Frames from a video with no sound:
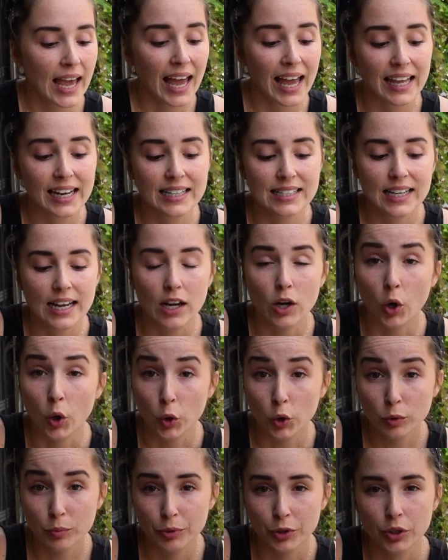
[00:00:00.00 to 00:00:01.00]
And it's a
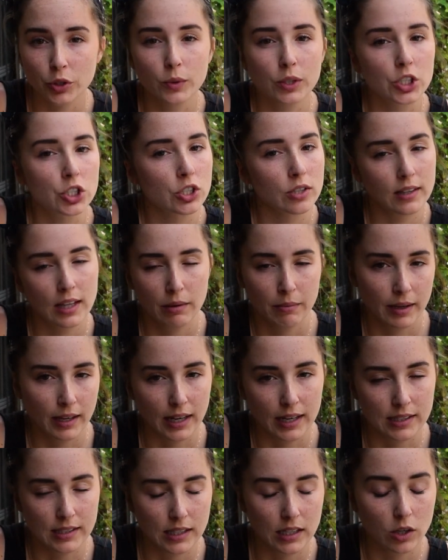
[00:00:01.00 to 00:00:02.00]
cold brew, which they make
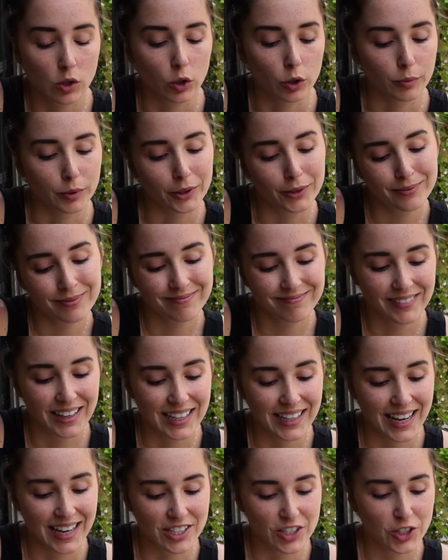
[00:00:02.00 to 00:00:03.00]
excellent cold brew,
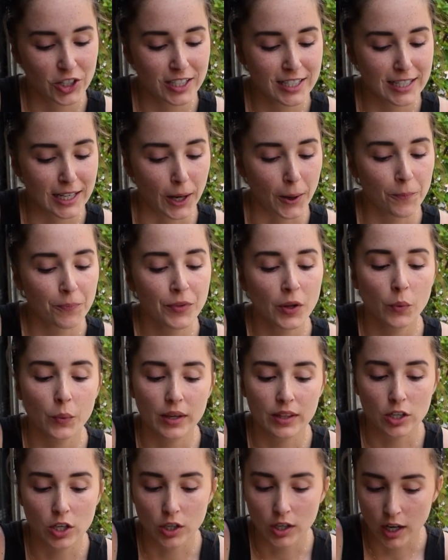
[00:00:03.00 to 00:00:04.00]
in case you couldn't tell,
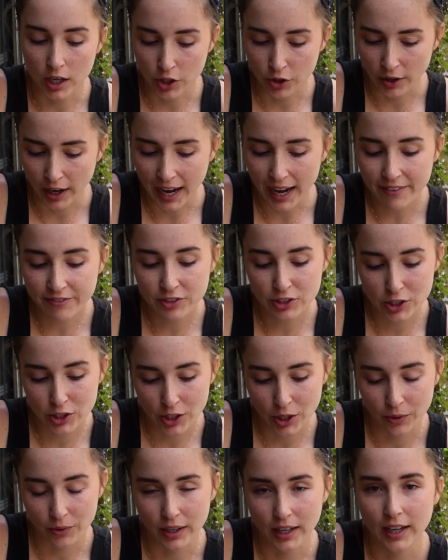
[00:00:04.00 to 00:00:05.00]
with a craft
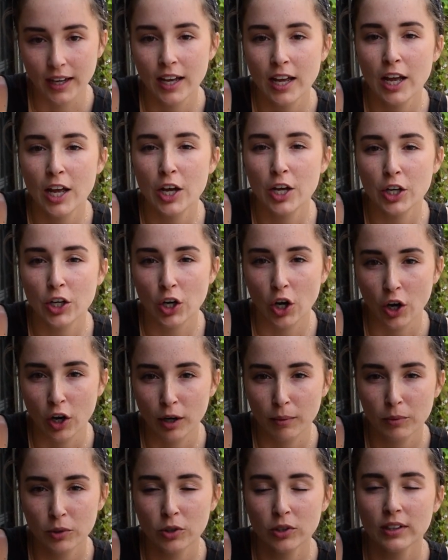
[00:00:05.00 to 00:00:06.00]
soda,
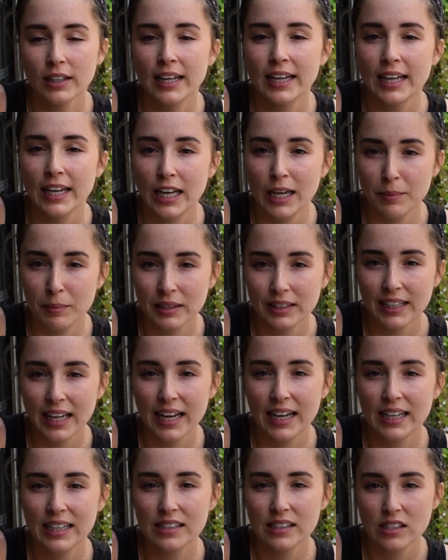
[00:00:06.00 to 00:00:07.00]
caramel,
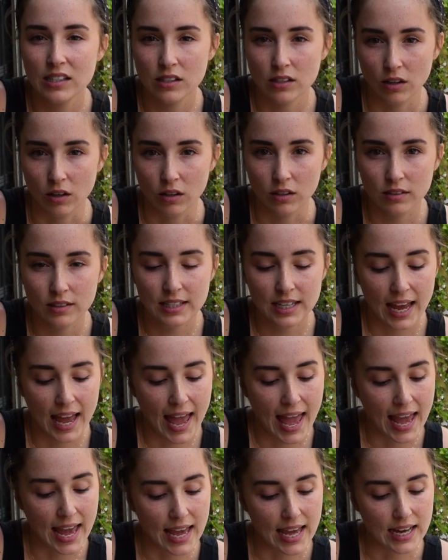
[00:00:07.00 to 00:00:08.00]
Himalayan salt,
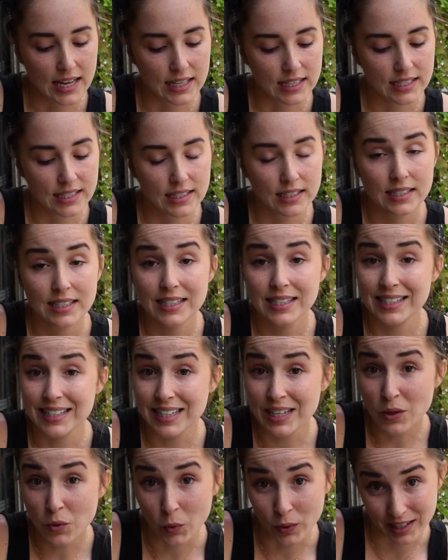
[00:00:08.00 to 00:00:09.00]
and
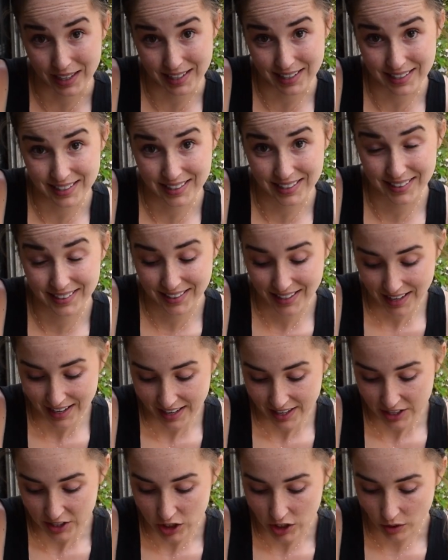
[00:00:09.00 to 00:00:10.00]
seaweed.
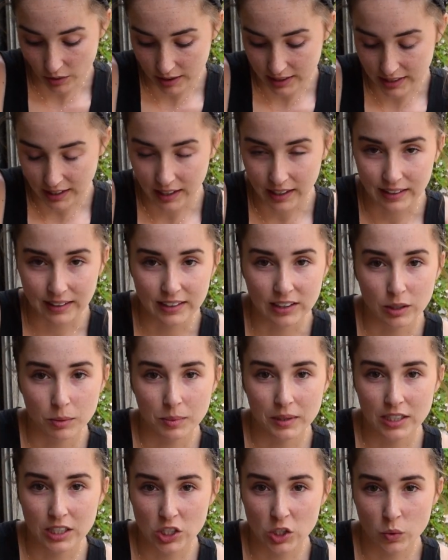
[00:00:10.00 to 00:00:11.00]
So it's got a little
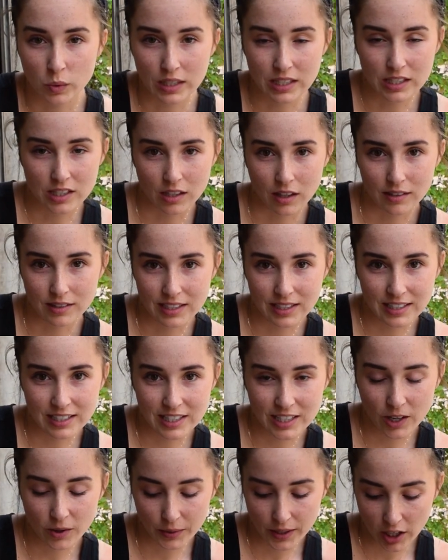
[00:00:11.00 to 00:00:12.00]
bit of sweet
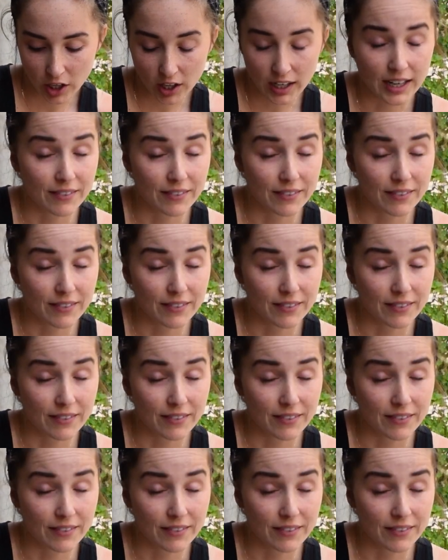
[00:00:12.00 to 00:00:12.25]
saltiness going on.